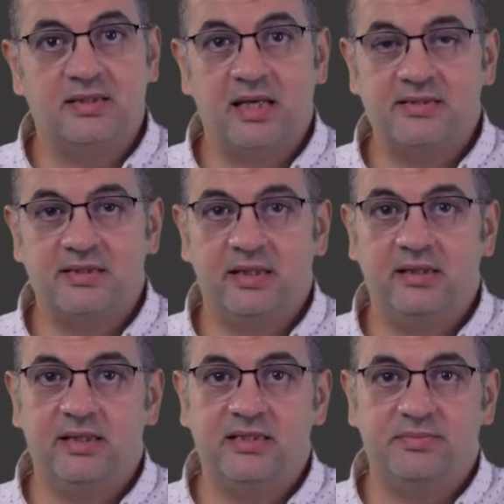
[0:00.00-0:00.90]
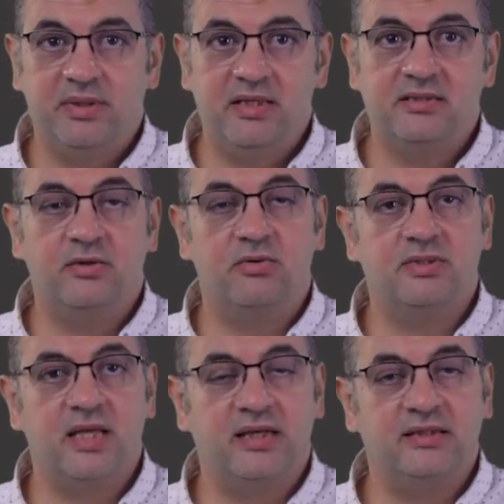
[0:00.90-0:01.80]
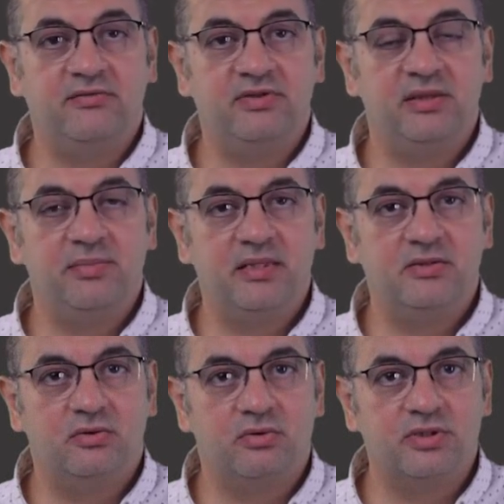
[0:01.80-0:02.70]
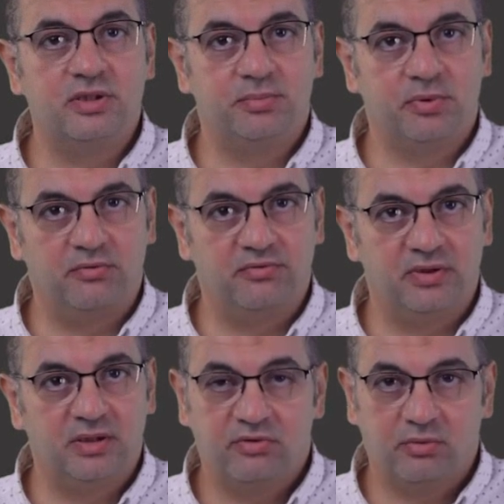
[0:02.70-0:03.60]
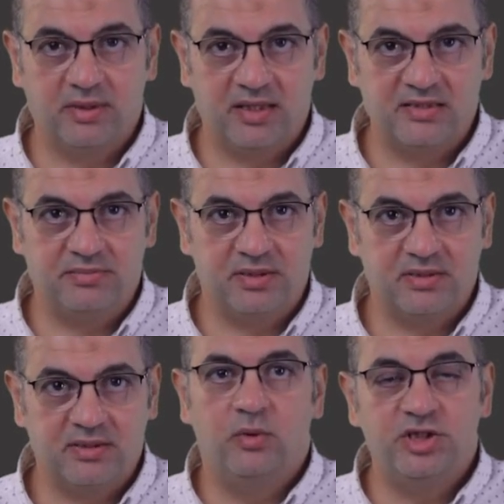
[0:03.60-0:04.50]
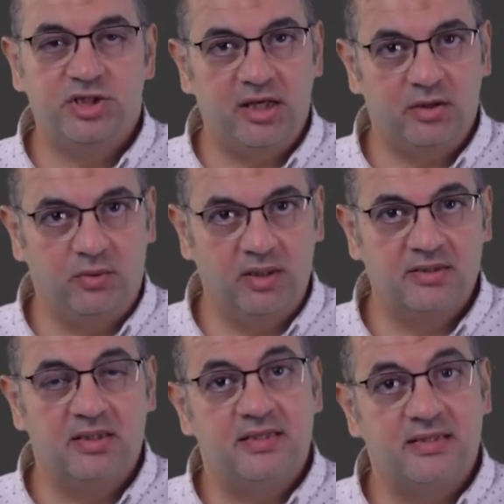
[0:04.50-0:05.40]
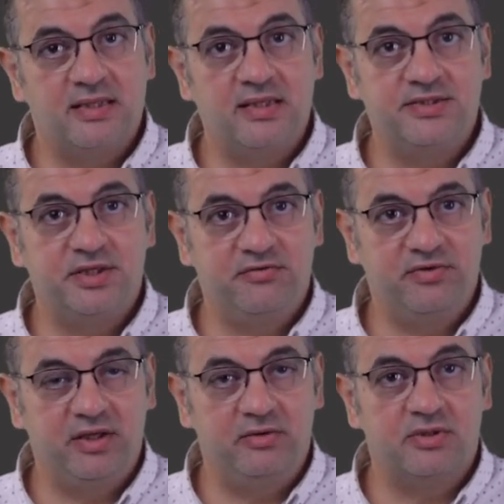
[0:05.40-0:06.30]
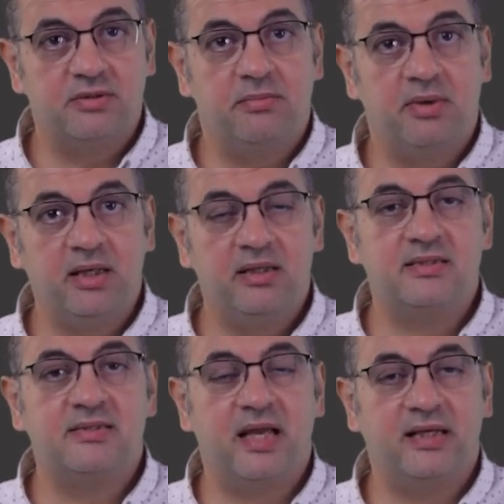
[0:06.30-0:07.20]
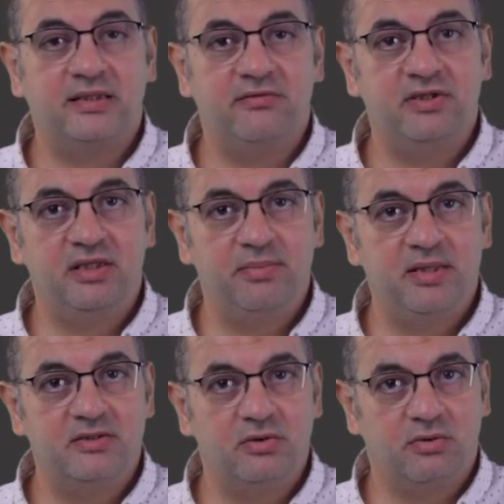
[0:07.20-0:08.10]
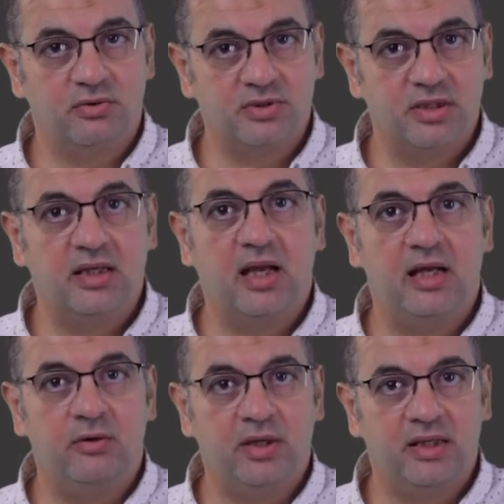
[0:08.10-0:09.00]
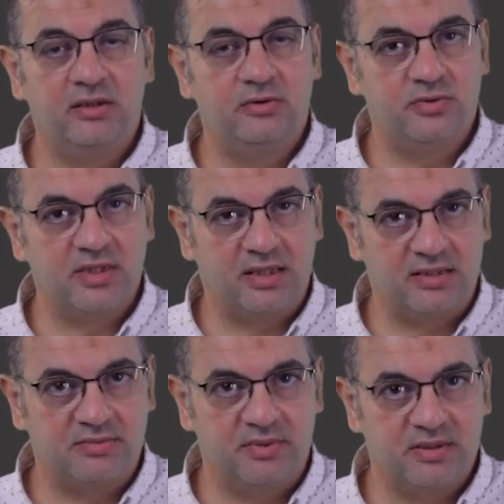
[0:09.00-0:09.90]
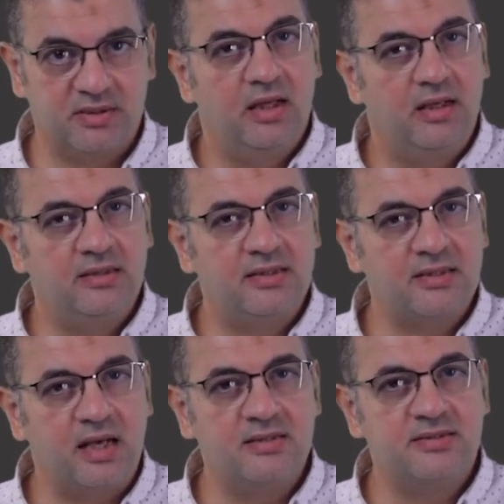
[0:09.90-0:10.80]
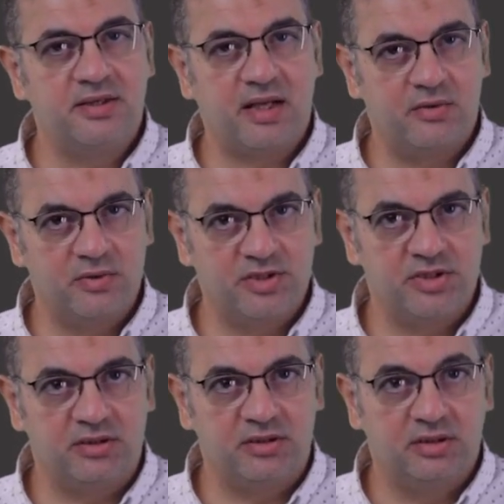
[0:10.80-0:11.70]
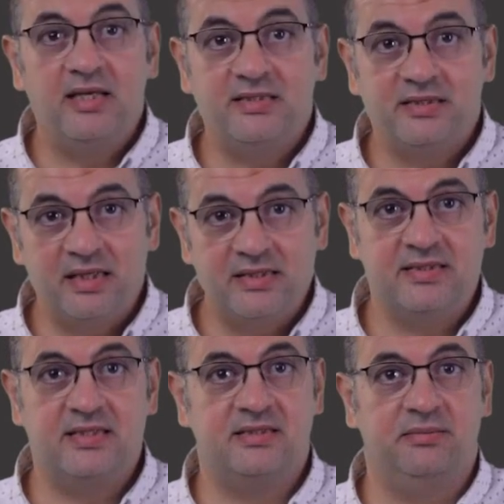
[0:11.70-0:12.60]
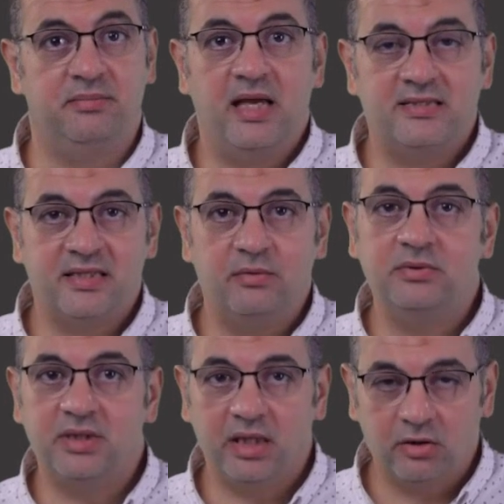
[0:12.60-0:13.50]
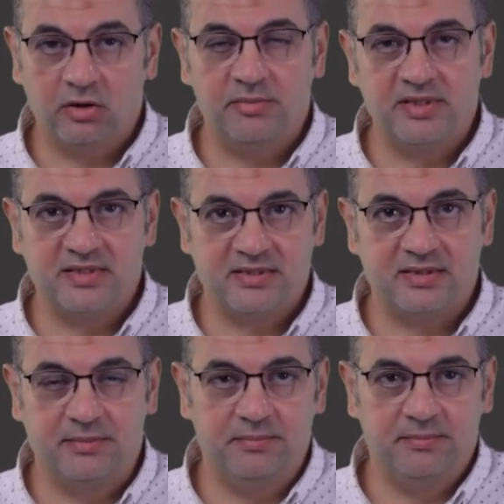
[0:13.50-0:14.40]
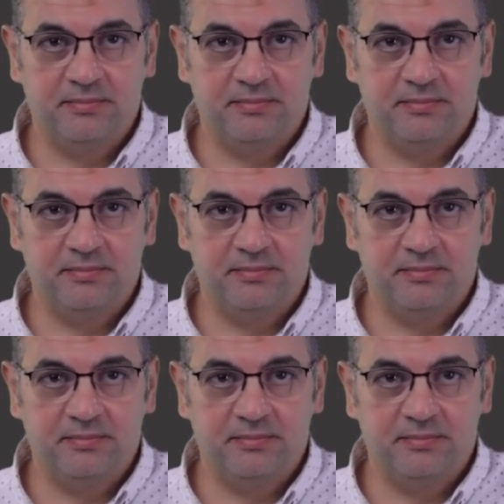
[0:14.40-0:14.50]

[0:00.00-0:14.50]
the tax rate is based on the activity-based cost profit from customers, which equals the sales revenues minus the activity-based costing allocated to the customers. Let us answer a question. Is Salesism a sound economic system?